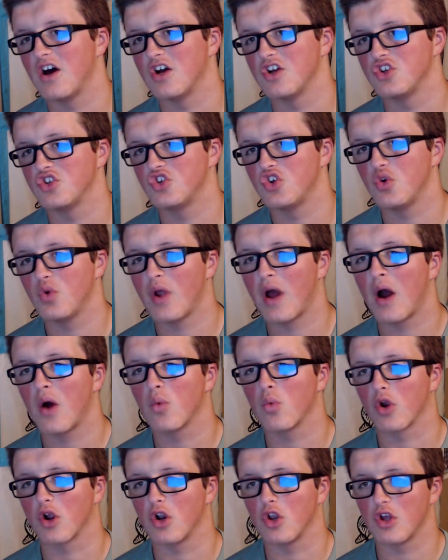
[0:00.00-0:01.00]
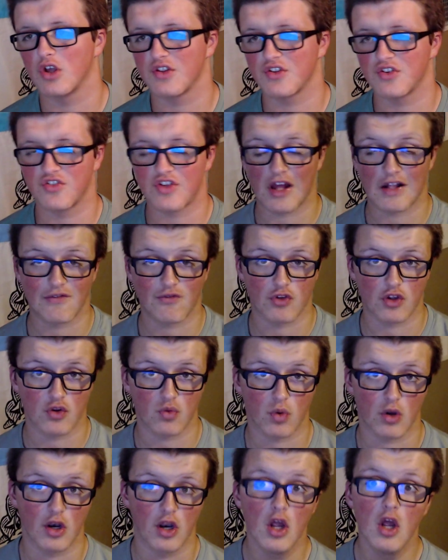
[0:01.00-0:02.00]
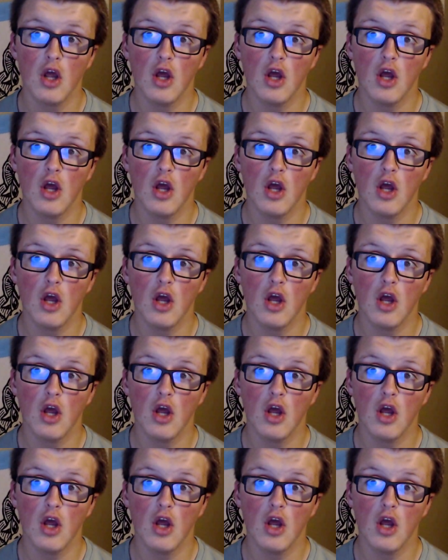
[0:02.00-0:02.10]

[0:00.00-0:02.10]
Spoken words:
a shootout. We're going to look at the stats for this one.